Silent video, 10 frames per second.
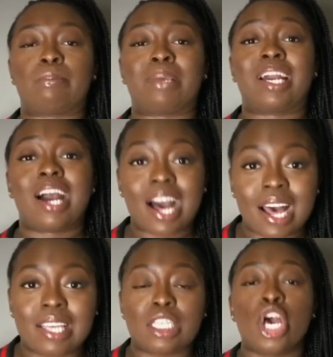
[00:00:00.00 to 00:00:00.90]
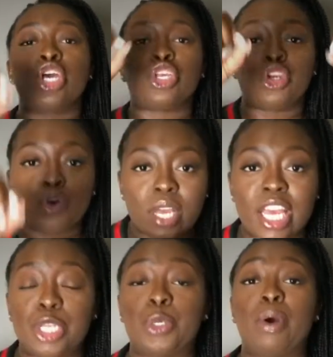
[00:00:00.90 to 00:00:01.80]
because you
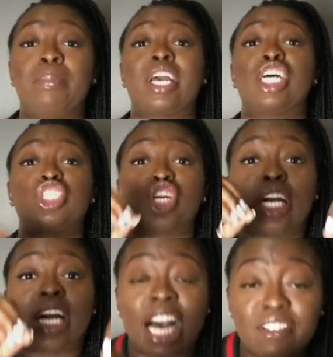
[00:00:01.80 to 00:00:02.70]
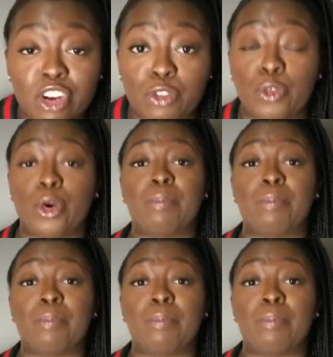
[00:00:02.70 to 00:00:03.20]
can do it, because you're covered for it,